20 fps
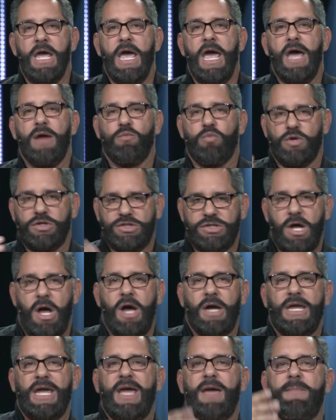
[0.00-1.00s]
and we're
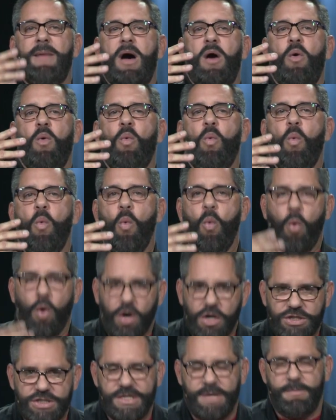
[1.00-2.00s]
talking about
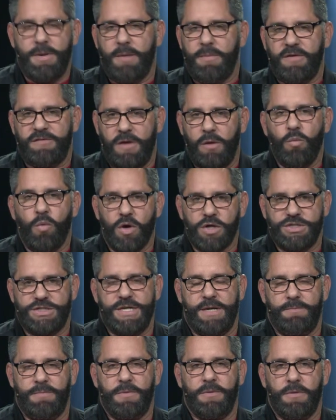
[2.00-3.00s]
worship. Everybody say worship.